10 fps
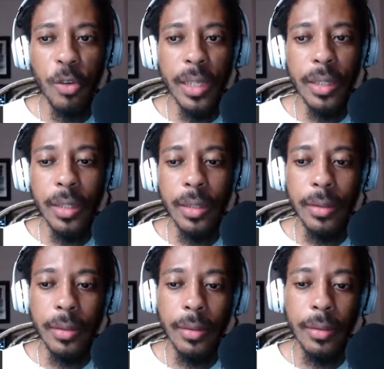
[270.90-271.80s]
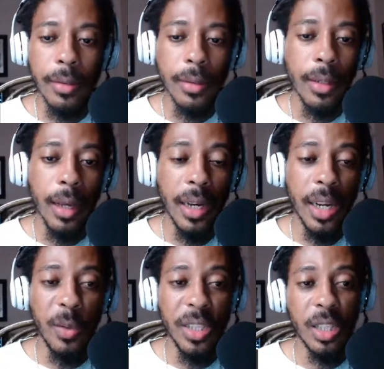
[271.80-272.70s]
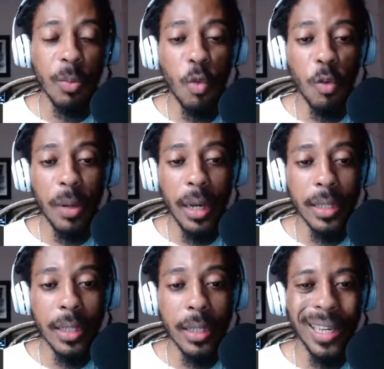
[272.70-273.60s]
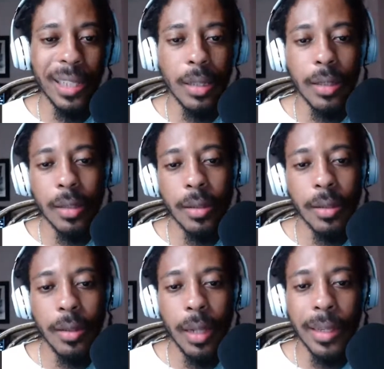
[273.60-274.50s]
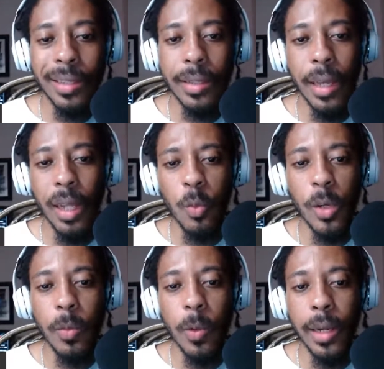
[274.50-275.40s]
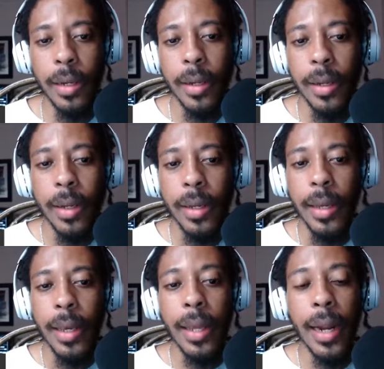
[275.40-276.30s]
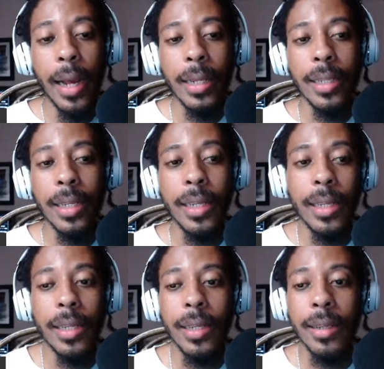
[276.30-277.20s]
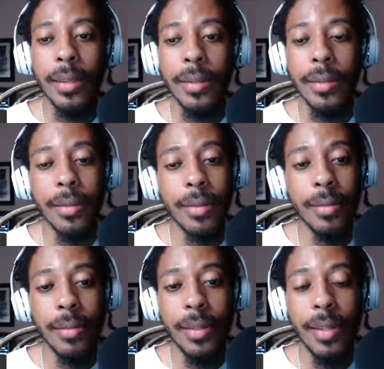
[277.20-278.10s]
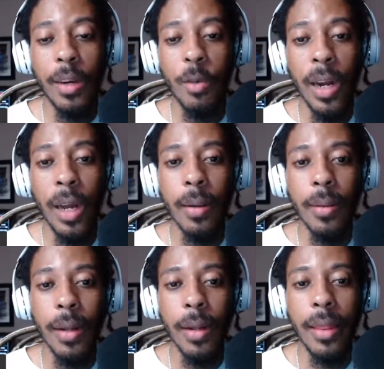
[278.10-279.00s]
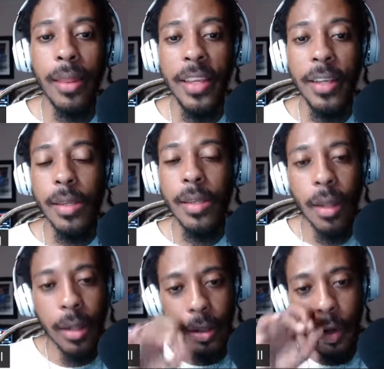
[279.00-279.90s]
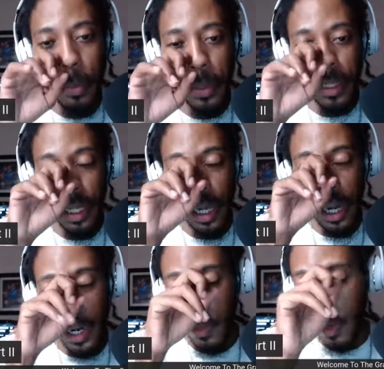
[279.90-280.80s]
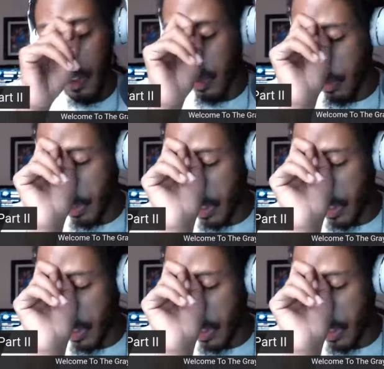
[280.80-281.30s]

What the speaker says: it and then we just move past it like it's dealt with when it actually still around. And these are the topics that I want to bring